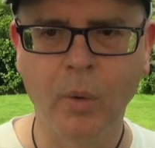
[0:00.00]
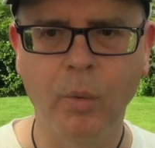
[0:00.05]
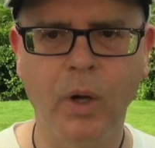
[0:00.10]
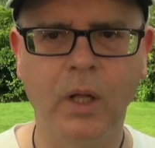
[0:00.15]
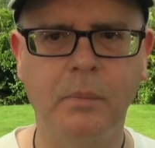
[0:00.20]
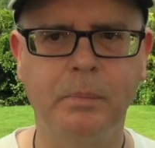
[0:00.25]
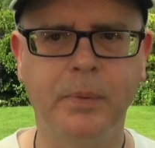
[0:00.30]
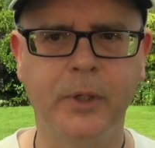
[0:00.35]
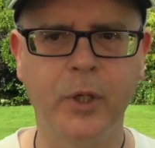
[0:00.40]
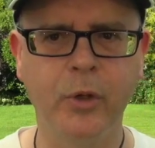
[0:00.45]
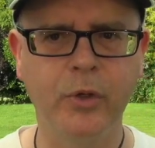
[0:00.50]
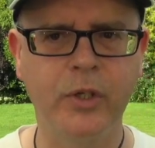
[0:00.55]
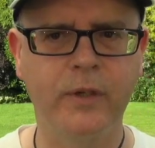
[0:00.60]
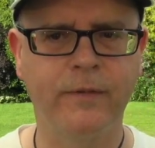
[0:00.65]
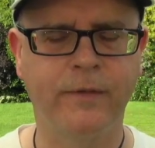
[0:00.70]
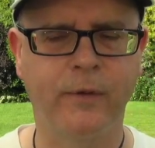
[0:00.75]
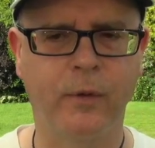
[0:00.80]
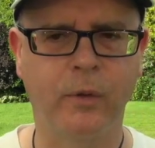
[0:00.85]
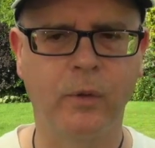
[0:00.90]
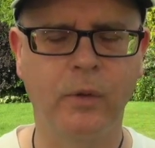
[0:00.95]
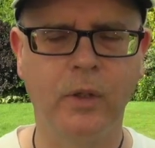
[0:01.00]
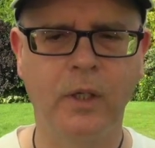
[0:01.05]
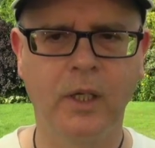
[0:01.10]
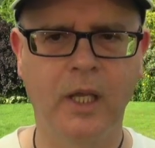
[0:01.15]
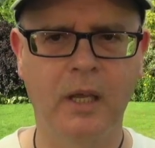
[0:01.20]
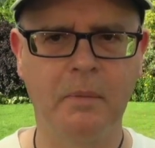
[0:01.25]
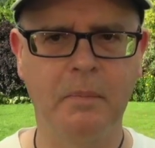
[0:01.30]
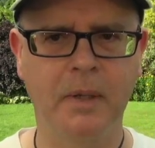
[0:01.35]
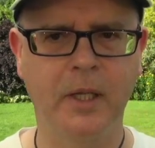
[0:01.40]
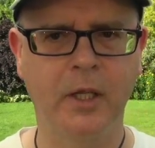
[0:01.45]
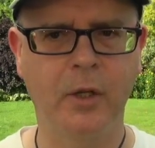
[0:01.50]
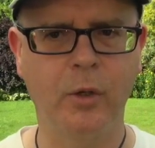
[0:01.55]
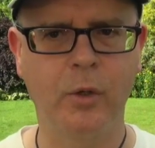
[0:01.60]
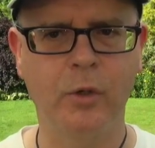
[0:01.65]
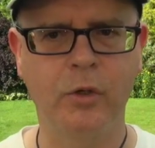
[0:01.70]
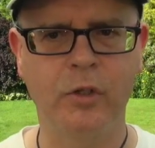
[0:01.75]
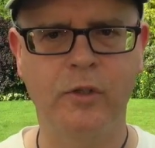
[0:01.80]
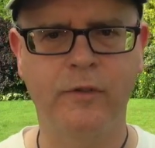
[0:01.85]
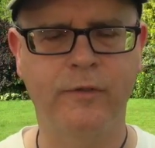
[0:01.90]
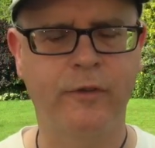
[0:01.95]
Well, beautiful can be
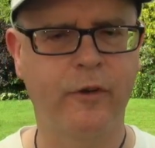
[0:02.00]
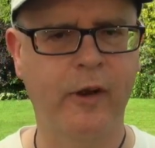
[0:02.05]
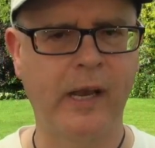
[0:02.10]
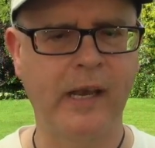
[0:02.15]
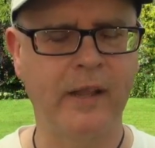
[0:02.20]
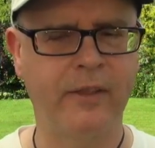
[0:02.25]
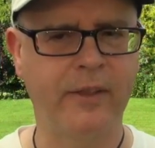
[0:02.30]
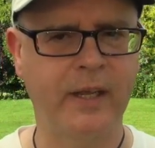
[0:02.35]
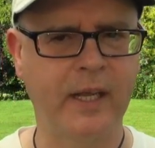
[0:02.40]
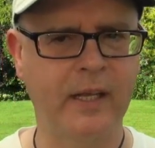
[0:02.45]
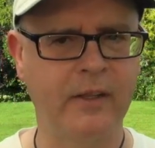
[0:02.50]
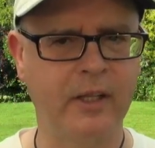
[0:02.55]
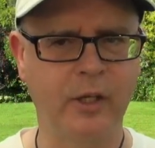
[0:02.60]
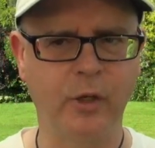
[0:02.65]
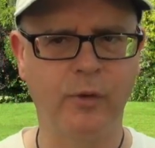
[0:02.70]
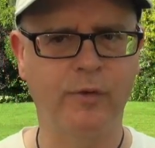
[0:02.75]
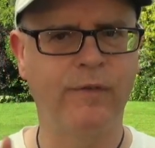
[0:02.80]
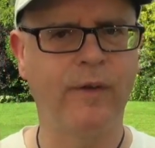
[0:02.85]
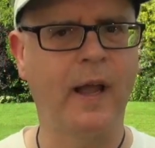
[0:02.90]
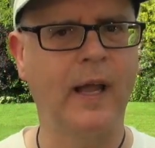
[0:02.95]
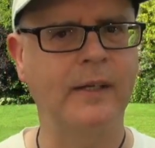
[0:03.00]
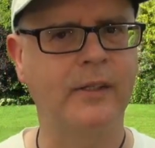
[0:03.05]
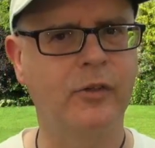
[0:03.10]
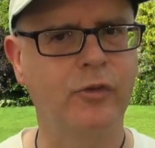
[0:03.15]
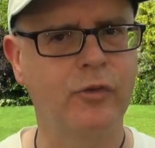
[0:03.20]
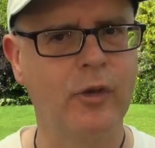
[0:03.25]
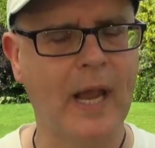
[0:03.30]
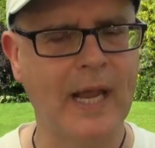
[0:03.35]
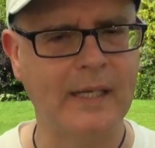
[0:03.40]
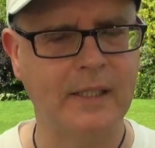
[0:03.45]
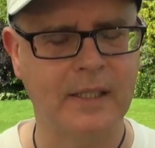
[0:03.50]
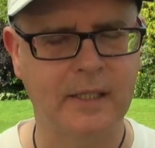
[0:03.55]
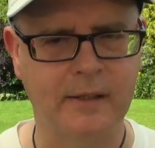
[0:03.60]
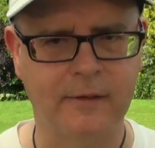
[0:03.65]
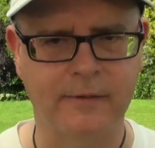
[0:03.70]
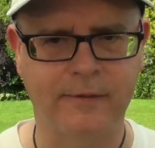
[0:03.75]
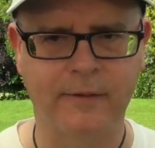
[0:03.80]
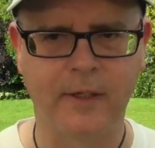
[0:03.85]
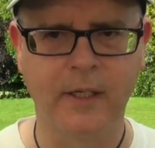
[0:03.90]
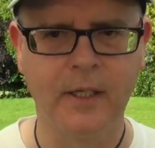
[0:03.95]
used for anything that you find
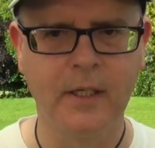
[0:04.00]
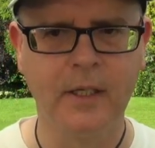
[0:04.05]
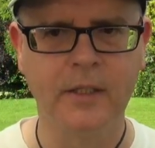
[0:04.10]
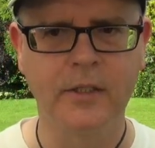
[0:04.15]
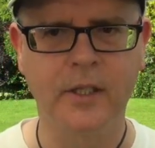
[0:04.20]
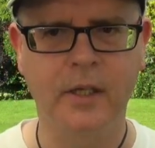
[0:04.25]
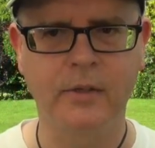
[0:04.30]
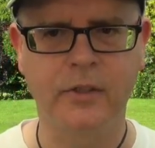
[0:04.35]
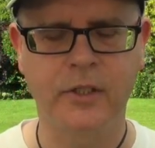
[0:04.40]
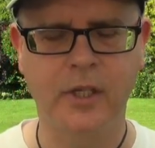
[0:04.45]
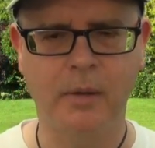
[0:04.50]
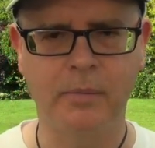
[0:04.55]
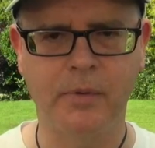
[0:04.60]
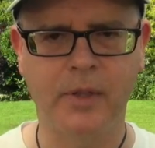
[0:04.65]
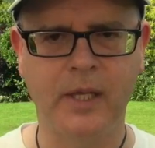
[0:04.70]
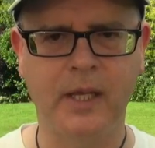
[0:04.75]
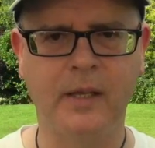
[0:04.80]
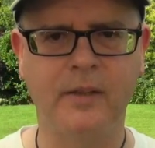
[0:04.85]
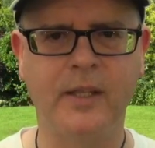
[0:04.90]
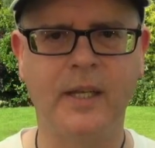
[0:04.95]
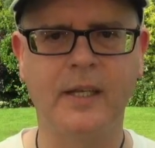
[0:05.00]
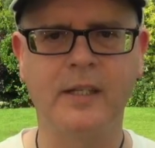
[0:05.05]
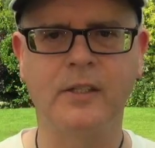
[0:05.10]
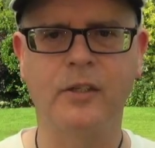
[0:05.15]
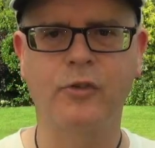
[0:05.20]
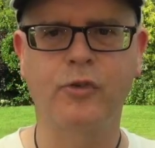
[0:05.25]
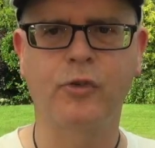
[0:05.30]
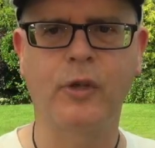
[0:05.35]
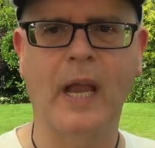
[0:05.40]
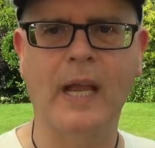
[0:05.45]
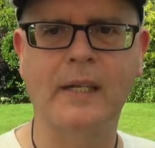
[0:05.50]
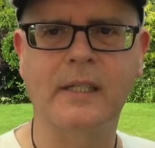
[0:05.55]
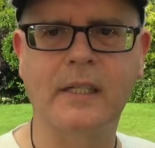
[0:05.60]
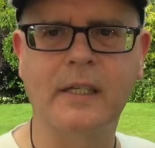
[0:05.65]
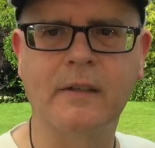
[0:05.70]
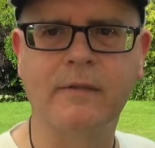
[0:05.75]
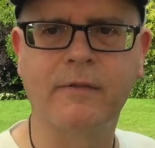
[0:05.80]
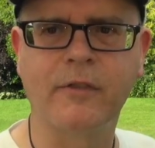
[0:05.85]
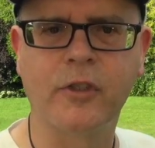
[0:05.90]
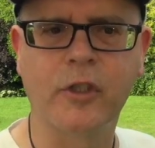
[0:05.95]
attractive. So something that is
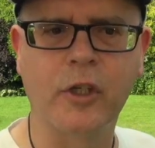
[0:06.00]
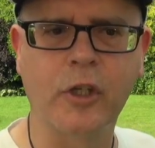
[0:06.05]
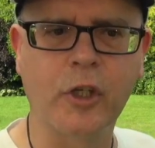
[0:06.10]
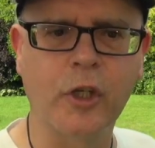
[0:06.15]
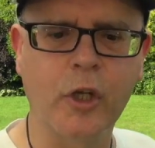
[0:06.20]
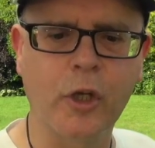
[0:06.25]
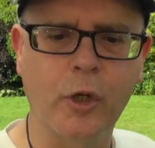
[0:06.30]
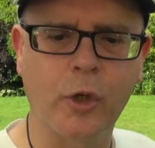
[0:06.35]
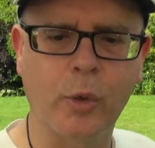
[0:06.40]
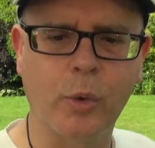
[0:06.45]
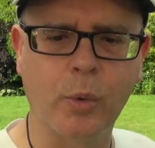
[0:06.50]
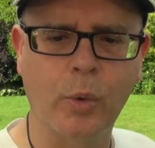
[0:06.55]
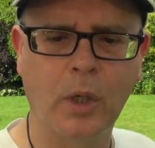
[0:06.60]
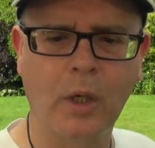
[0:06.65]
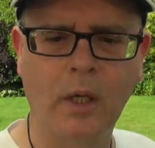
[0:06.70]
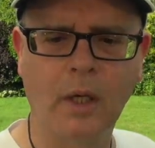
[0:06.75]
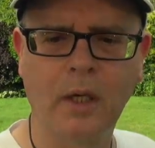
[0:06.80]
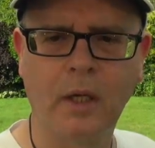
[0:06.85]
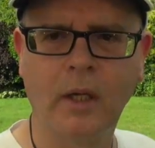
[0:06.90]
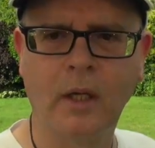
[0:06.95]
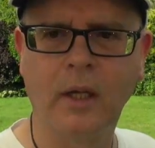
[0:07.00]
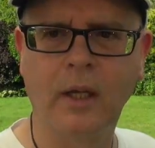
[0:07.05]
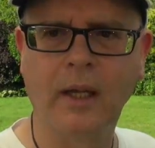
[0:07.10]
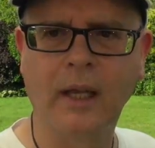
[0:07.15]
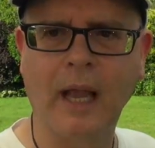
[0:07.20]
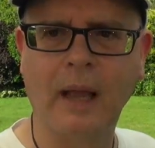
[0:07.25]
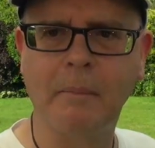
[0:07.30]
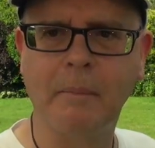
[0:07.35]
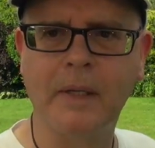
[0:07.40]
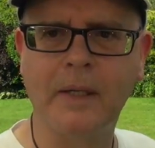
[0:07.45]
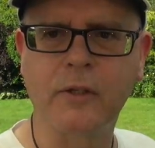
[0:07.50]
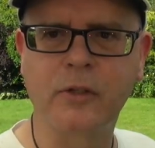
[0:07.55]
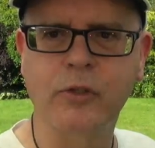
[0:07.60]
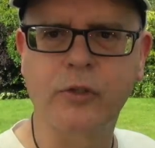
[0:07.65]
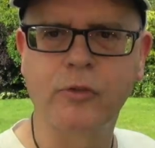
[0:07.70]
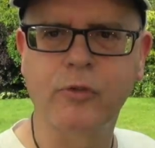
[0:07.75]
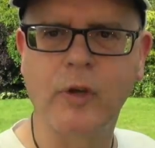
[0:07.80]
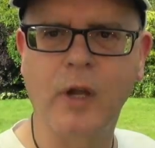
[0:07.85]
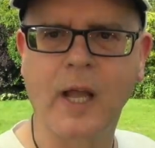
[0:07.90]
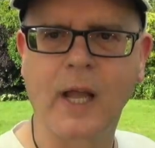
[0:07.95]
attractive to you can be
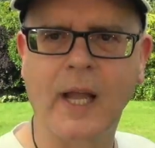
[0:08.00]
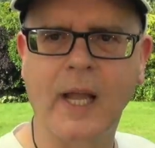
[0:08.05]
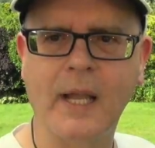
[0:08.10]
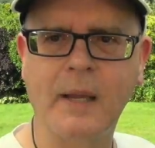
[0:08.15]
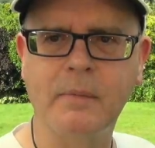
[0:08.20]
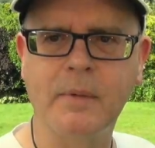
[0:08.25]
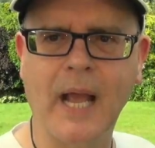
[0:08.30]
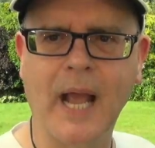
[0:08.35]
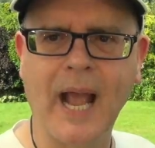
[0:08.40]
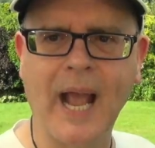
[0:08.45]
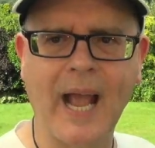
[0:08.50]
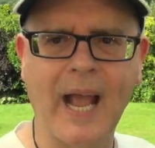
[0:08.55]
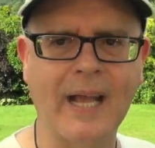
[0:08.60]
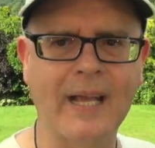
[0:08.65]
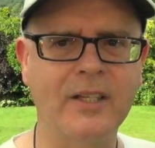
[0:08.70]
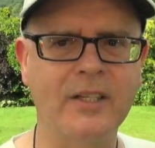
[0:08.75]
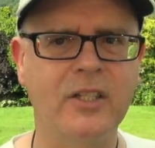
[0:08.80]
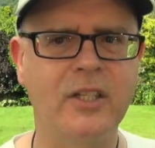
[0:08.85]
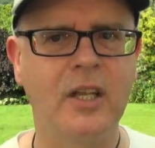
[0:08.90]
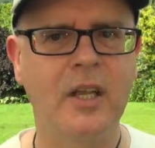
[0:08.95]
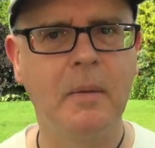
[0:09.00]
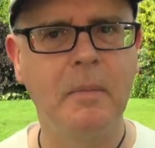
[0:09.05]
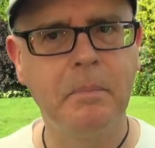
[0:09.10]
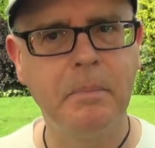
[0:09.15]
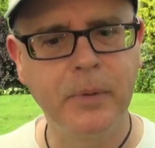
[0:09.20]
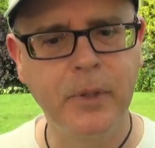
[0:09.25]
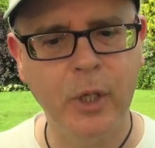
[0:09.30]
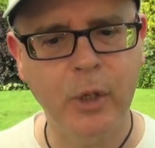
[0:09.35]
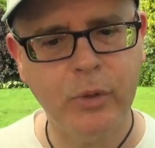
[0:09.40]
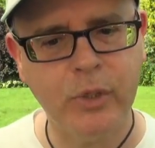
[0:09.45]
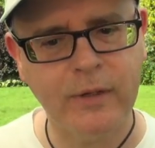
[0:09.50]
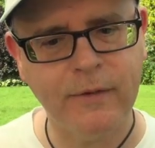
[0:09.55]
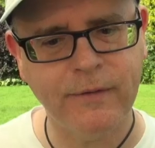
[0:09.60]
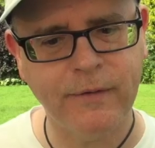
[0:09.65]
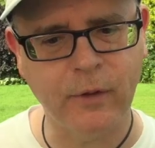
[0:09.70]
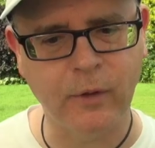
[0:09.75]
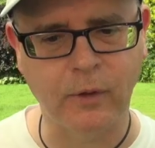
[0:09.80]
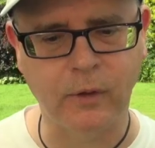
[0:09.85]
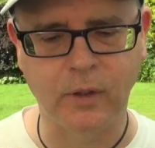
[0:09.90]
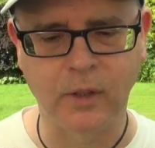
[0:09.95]
described as
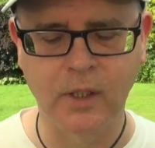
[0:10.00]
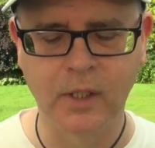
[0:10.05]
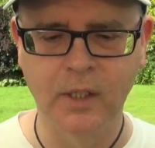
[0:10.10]
beautiful.